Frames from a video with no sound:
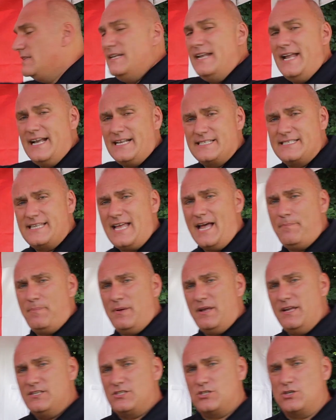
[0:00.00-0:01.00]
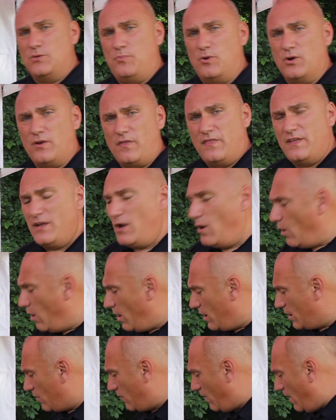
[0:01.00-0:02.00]
The next step is to put the
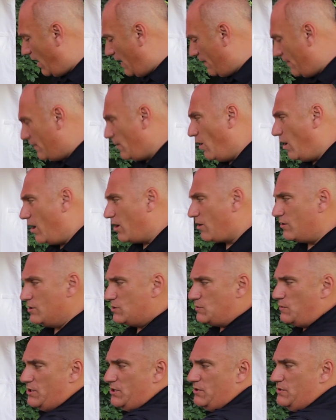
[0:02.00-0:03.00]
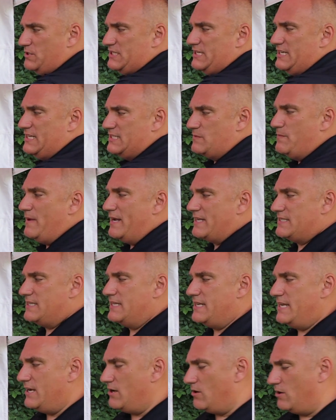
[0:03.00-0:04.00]
auger on. The auger is what you see is
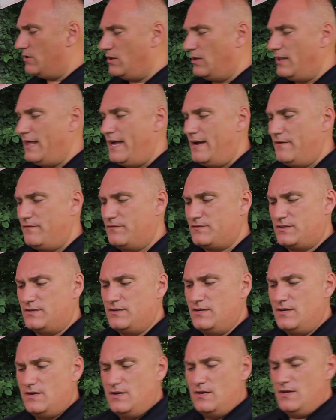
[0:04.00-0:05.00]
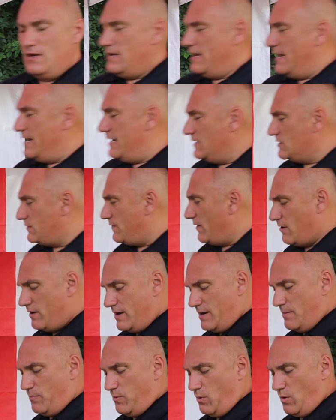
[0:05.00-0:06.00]
mixing here on the left. It is
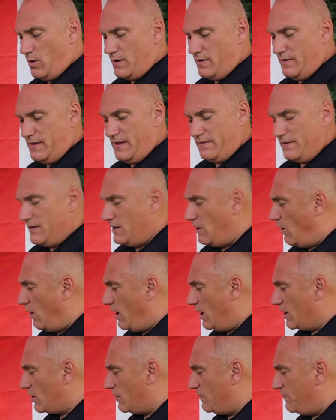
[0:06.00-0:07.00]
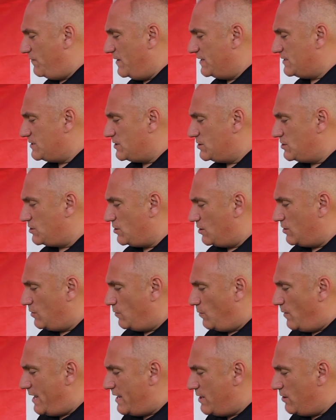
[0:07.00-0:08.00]
very important that the auger fits a
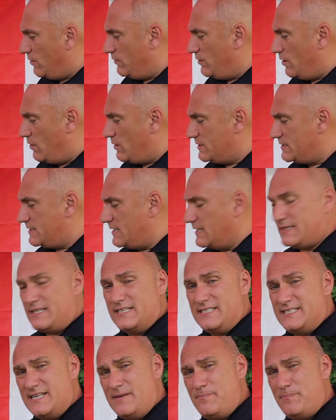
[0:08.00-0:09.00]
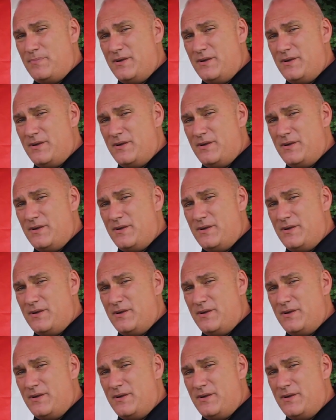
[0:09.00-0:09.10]
certain way. You'll notice that the tip